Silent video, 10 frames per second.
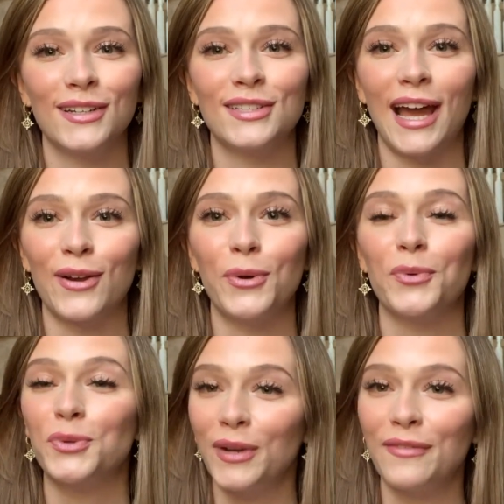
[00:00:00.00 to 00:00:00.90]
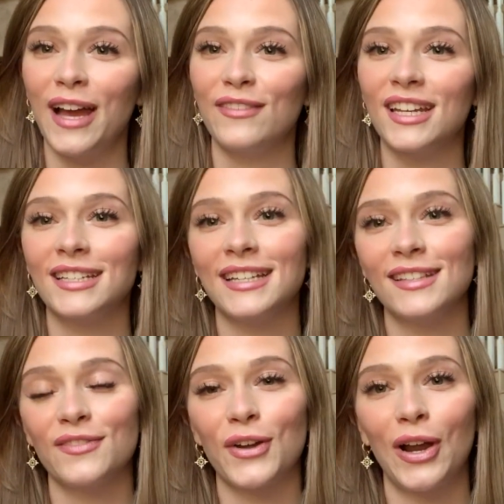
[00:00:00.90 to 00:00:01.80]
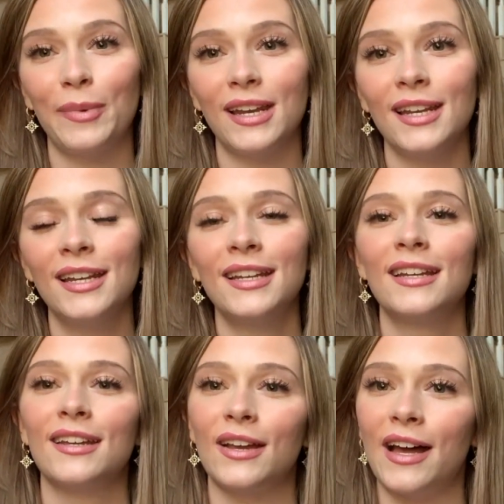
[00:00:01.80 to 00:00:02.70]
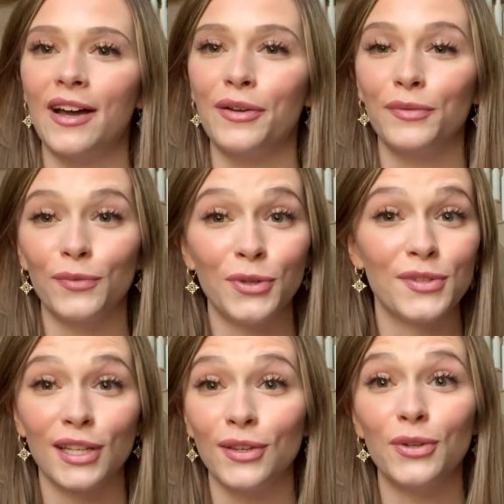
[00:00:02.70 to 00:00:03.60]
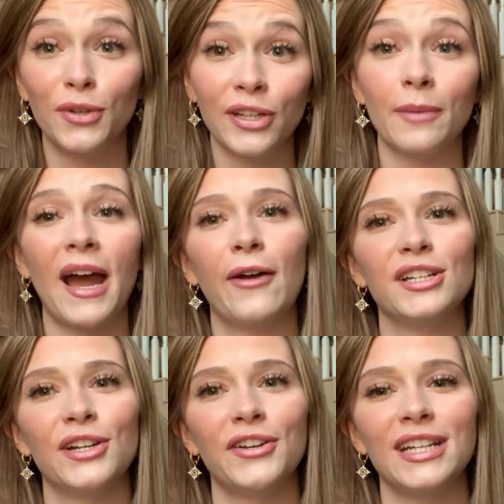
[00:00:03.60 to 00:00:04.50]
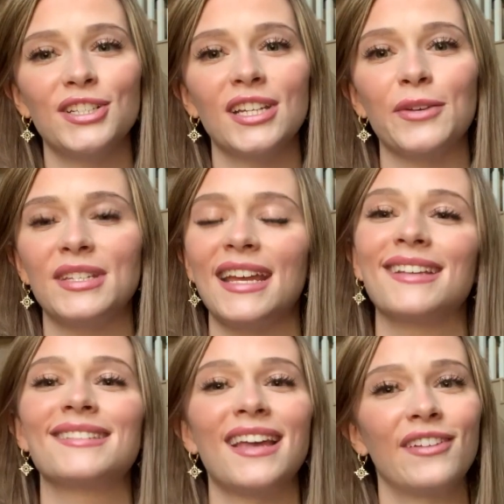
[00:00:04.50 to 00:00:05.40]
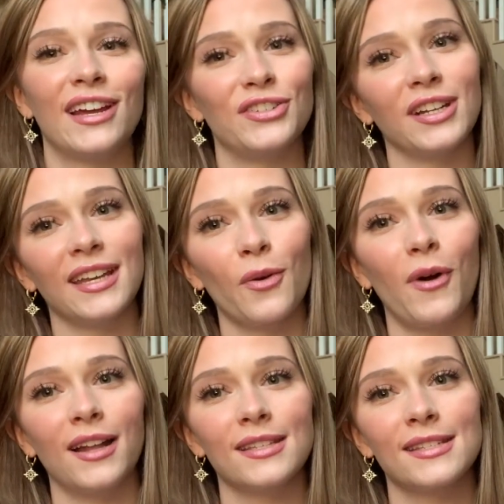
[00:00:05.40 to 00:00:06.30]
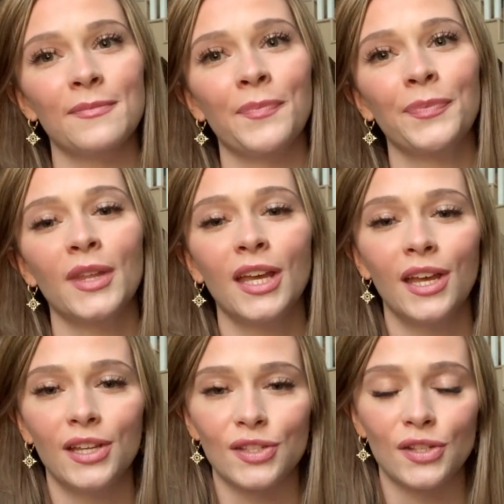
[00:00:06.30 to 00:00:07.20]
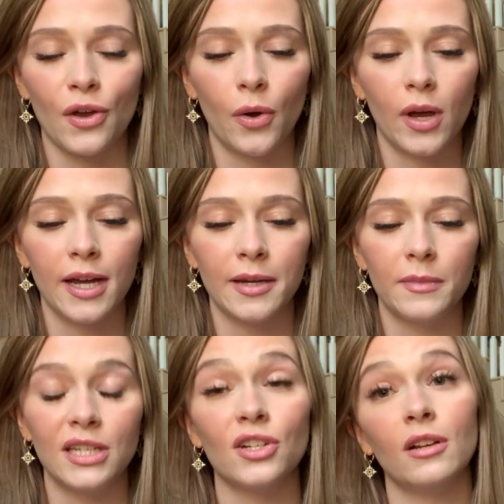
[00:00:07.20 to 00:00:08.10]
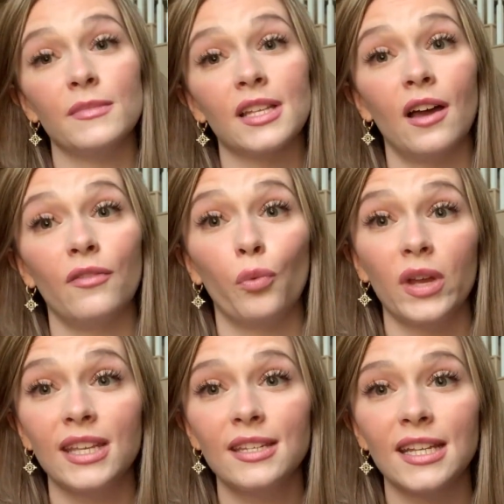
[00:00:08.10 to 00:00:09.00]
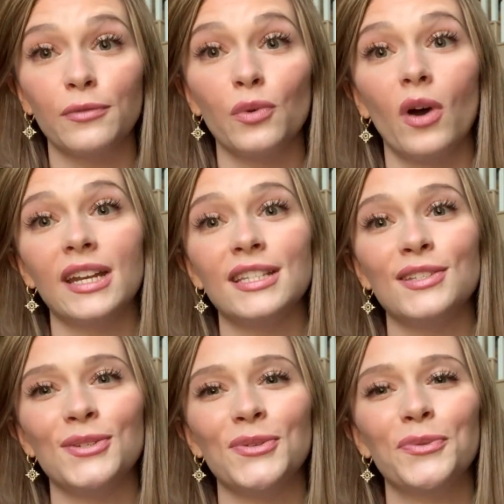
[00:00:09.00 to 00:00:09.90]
tackle 25 gigatons of carbon, using nuclear power generation, it would take 700 gigawatts. So in terms of wind, if we wanted to